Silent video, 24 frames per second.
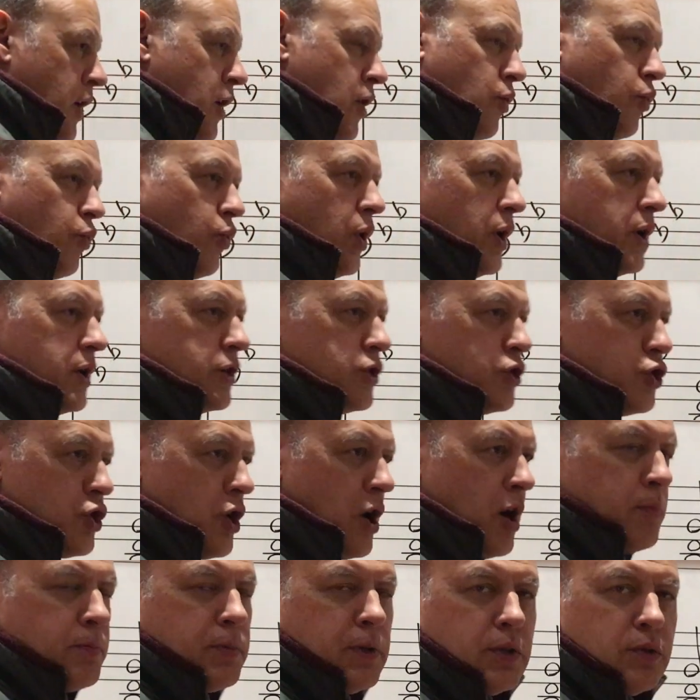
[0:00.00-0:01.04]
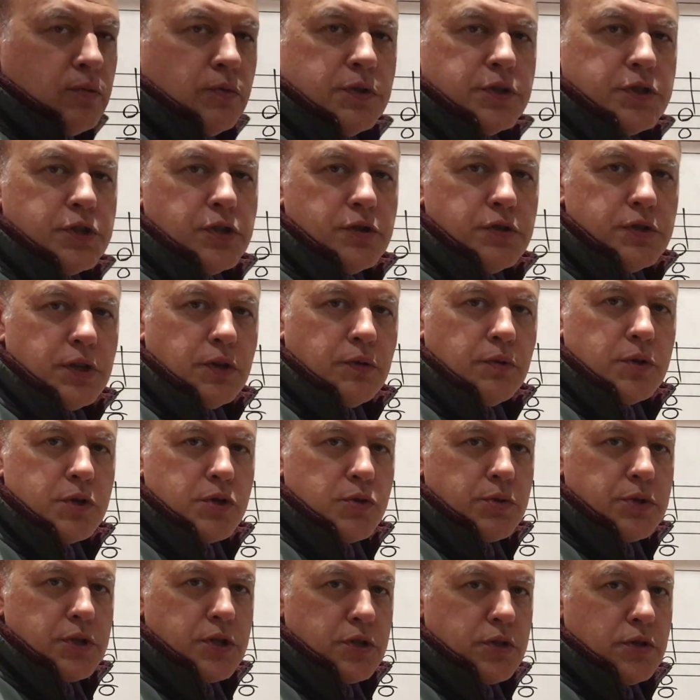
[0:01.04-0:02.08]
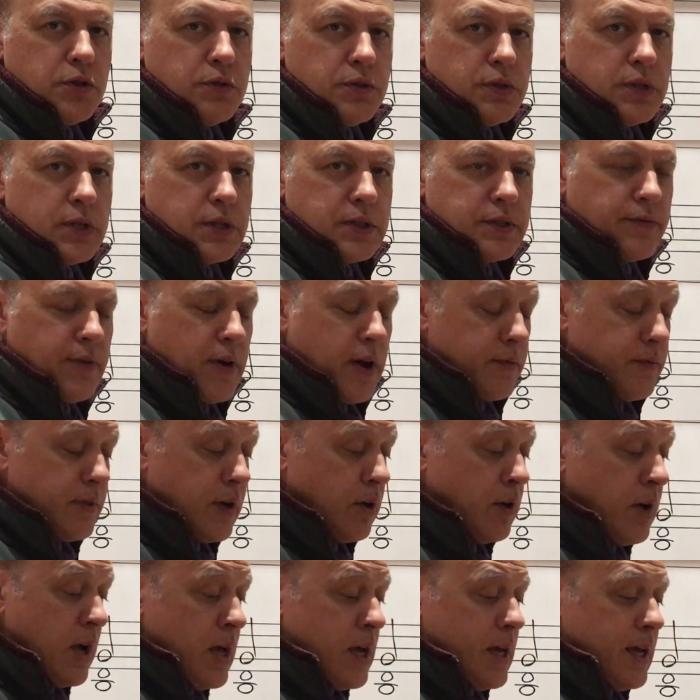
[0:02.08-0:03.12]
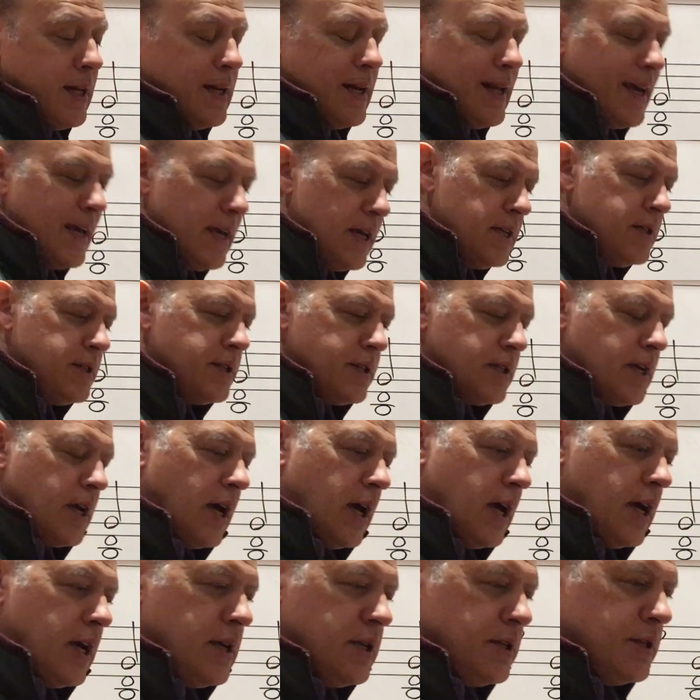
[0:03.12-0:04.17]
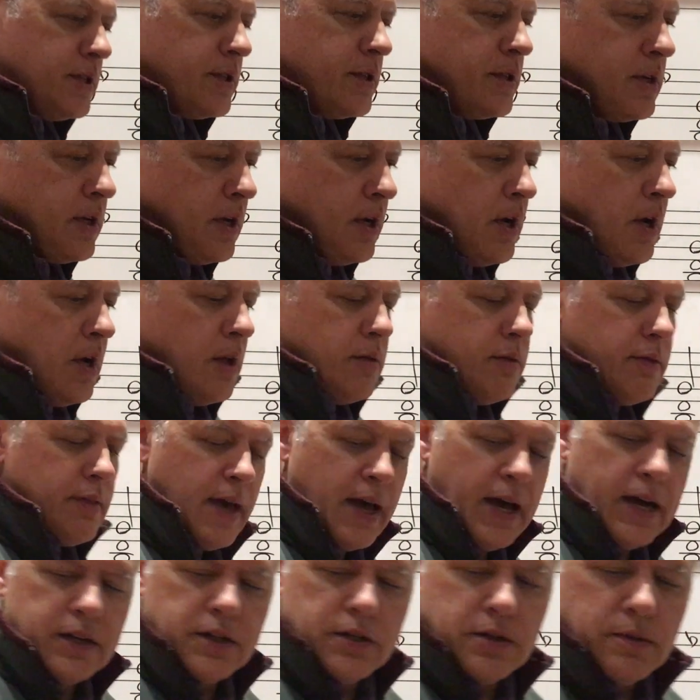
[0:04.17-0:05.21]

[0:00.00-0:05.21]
what Joplin was using, which was a 2-6-5. Now, in his case, that